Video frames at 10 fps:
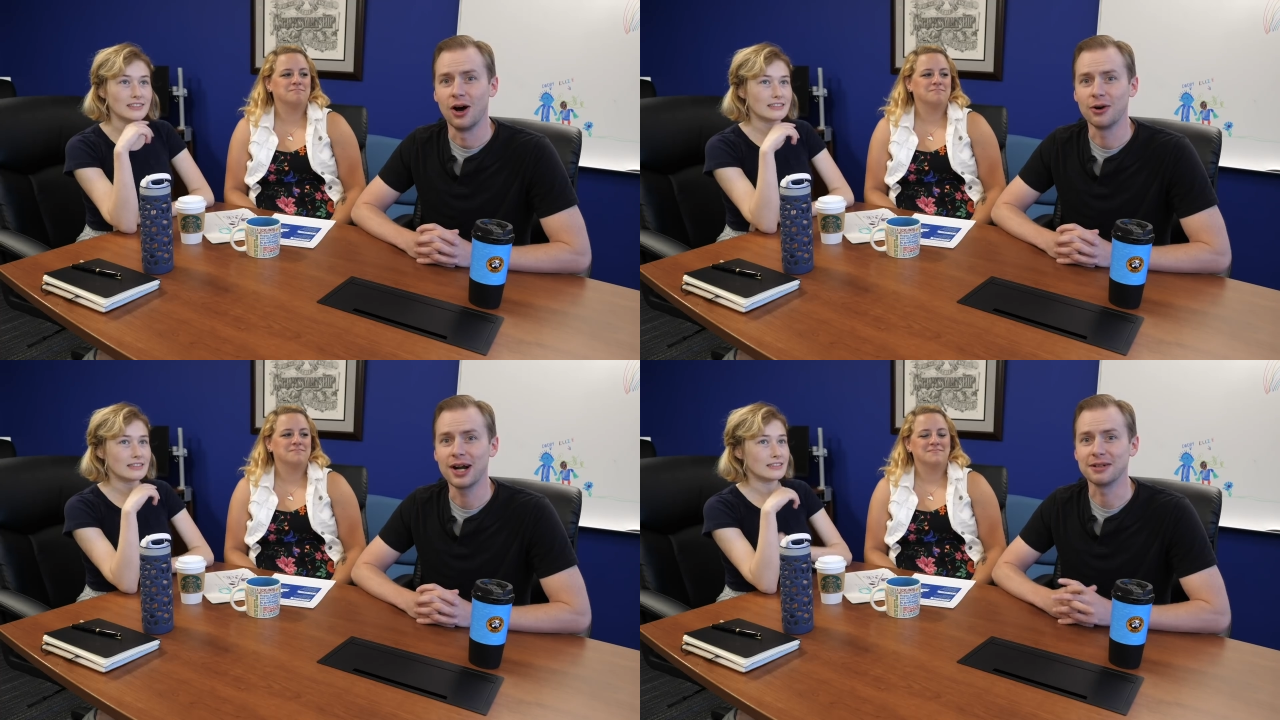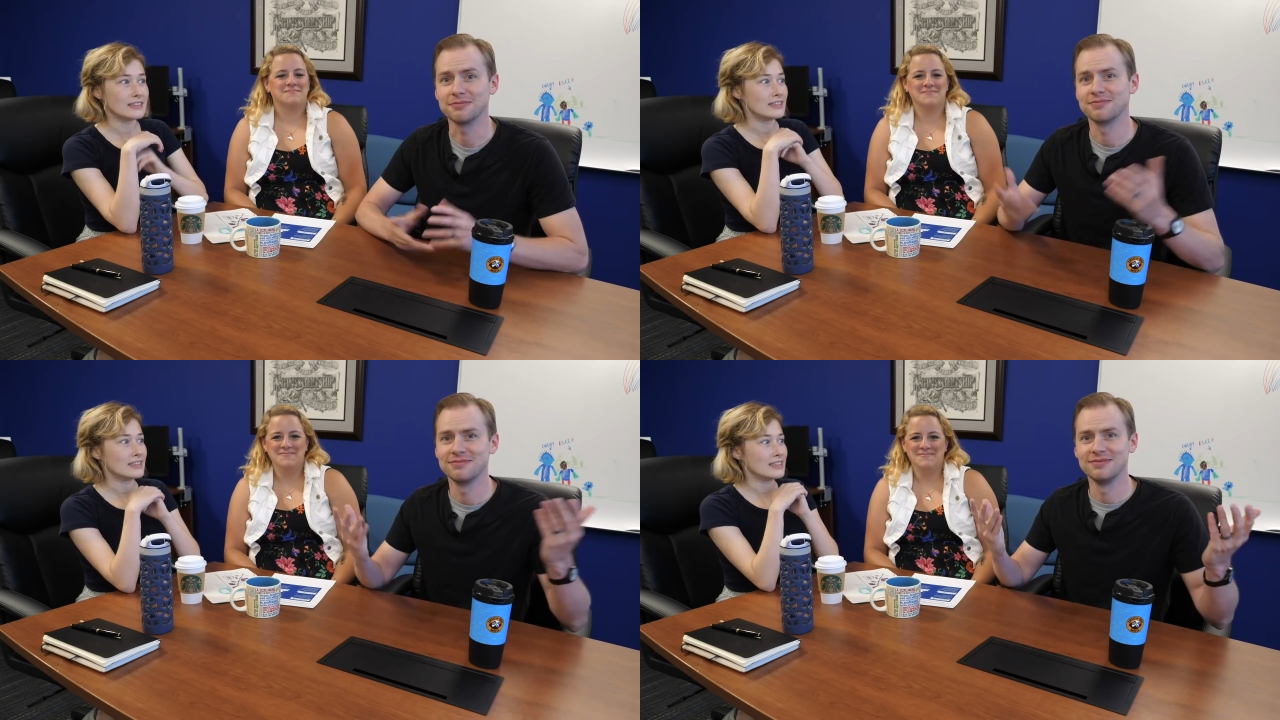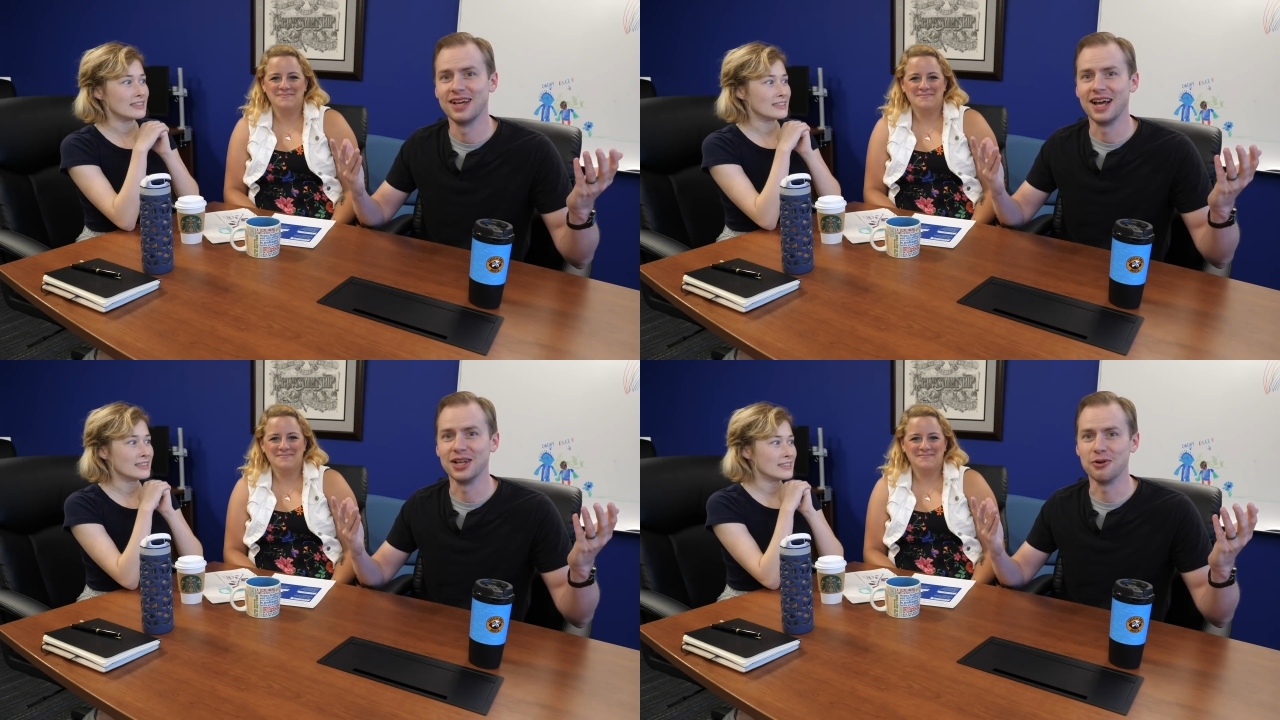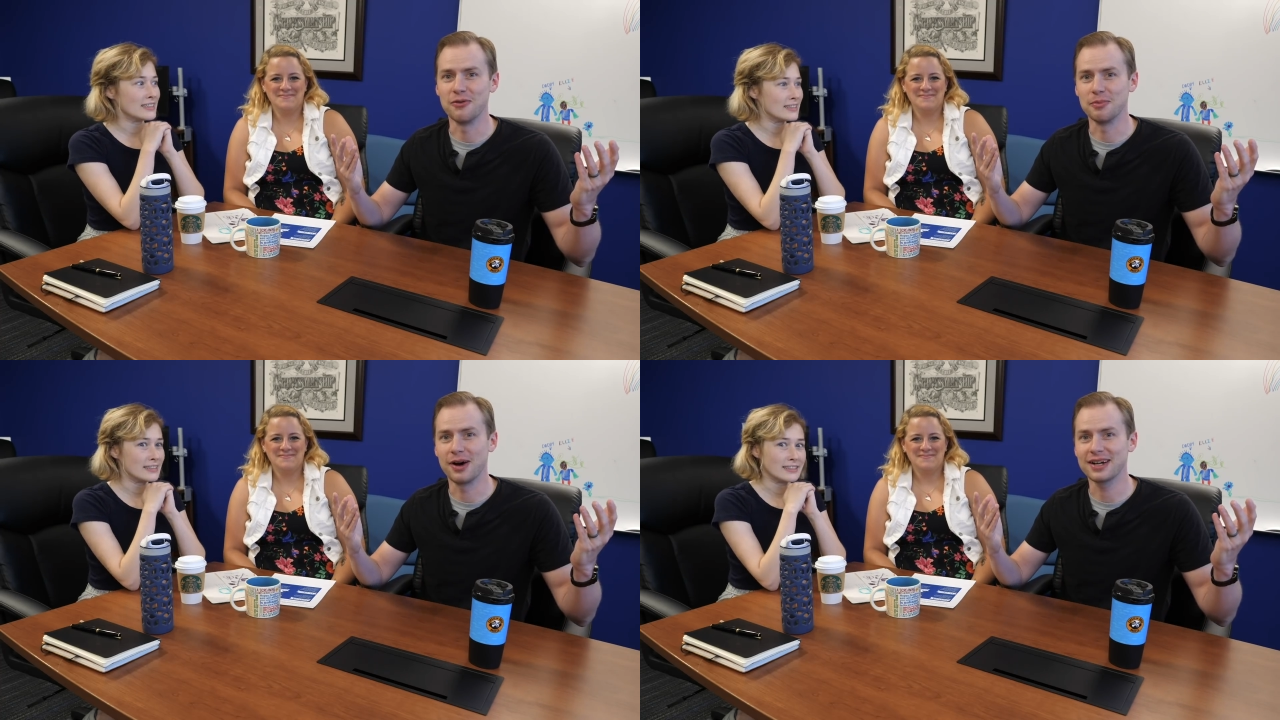Speaker 1: All right, hello
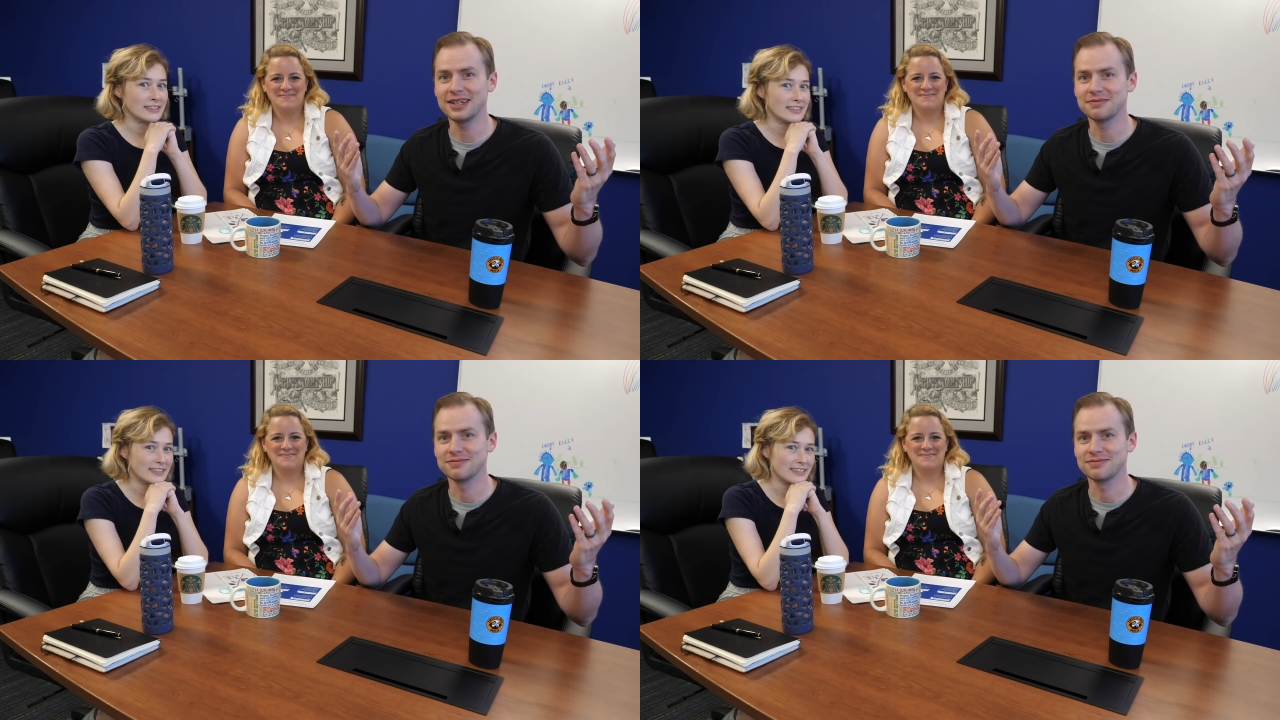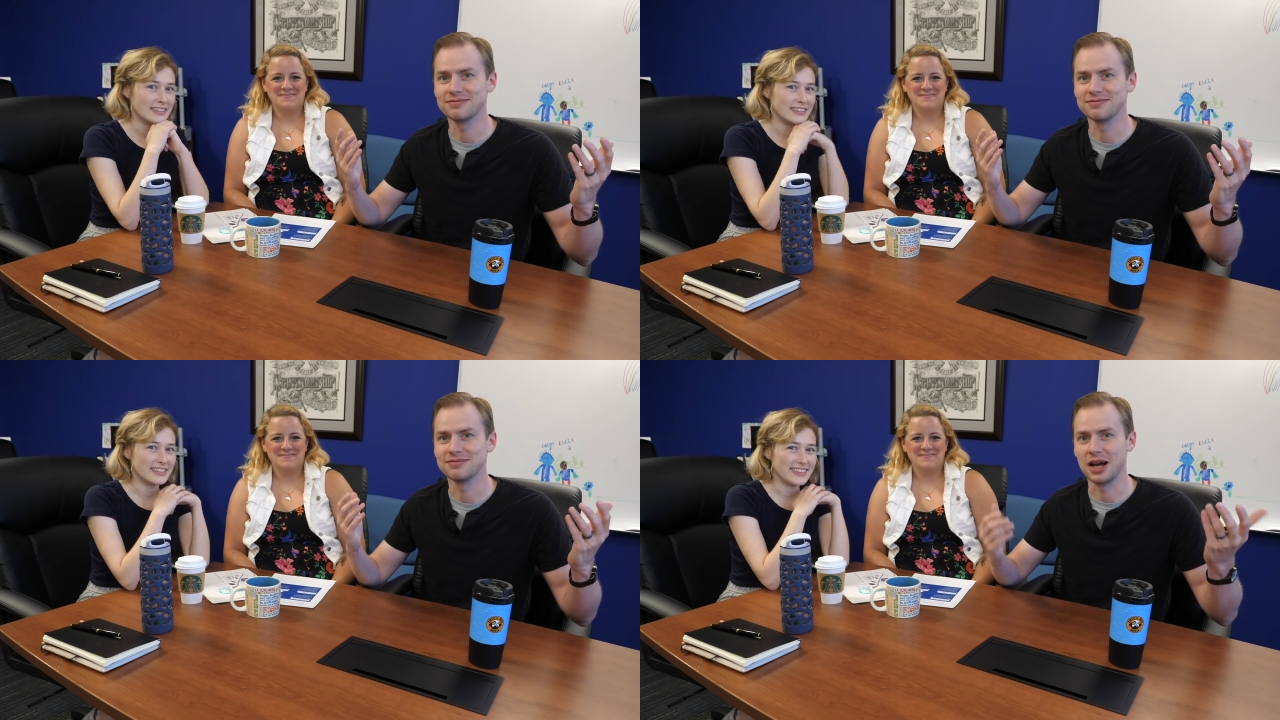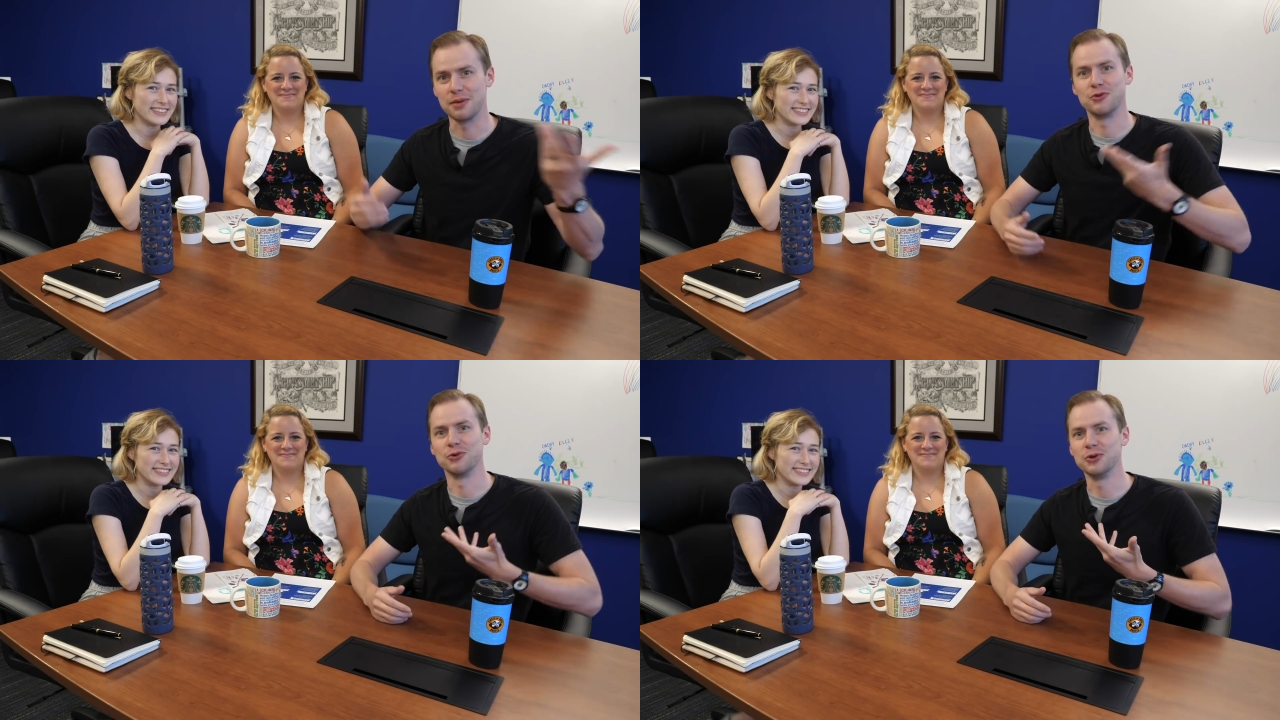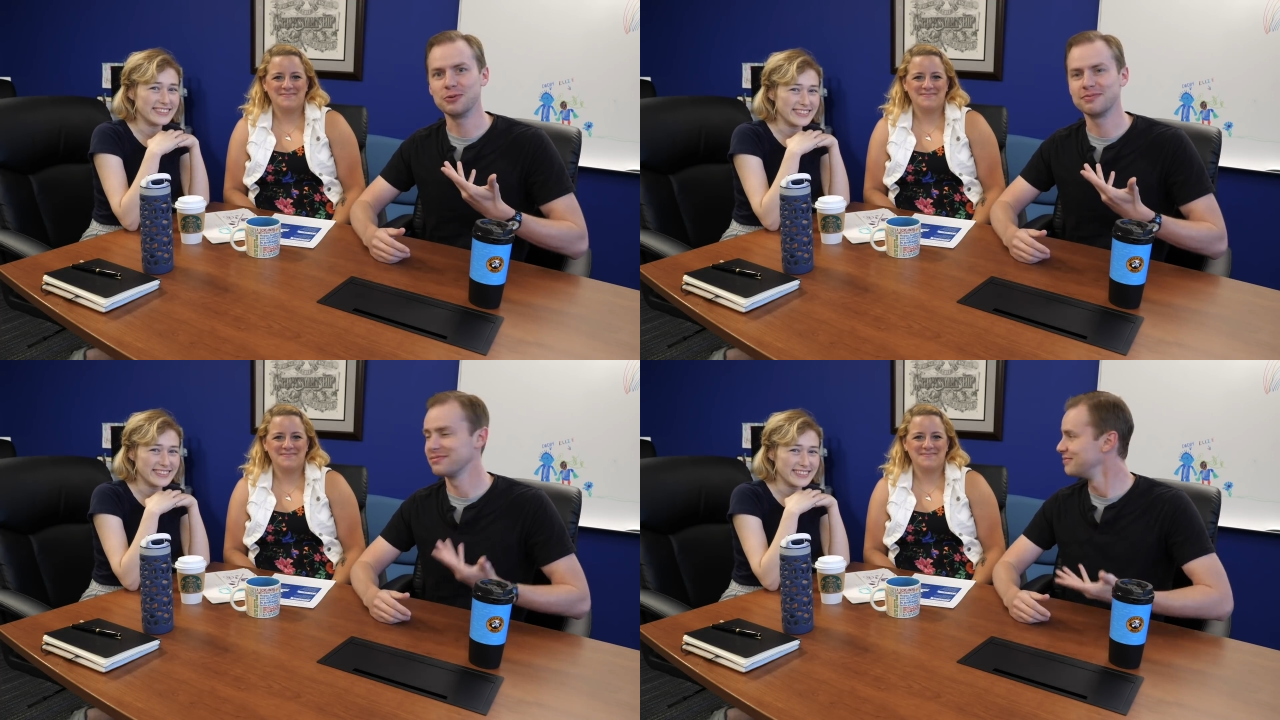everybody. I'm
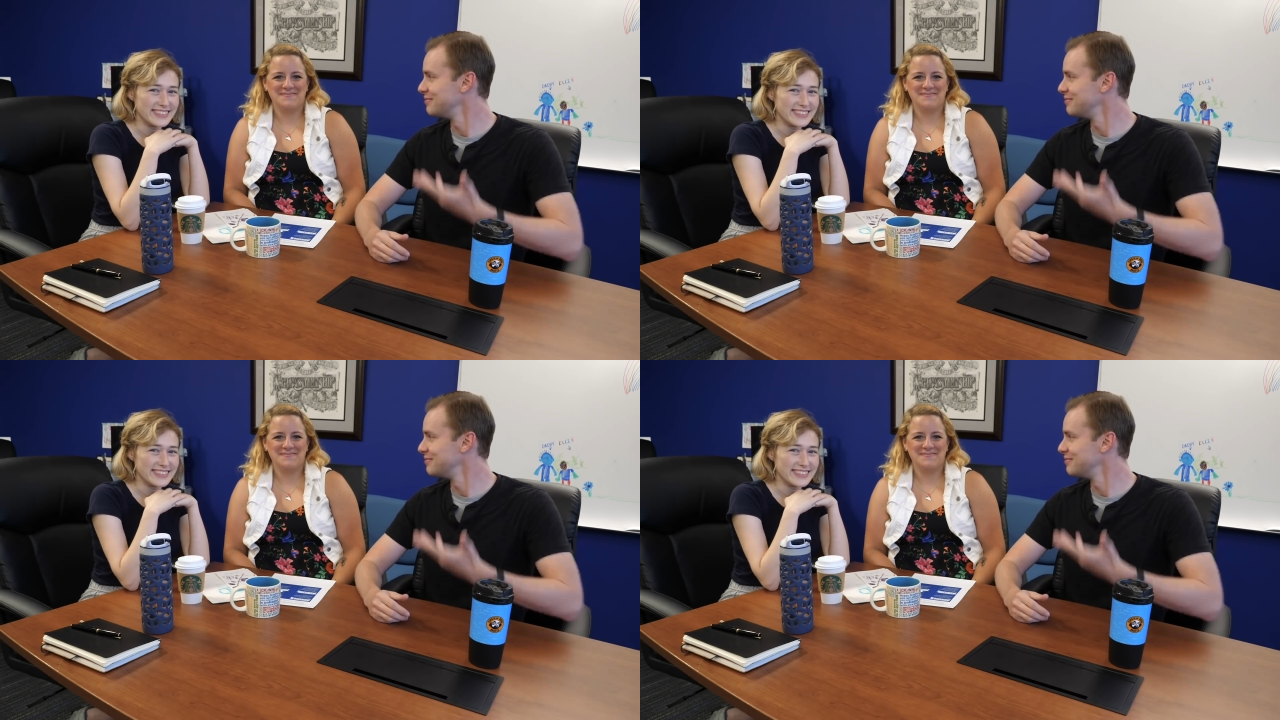Drew,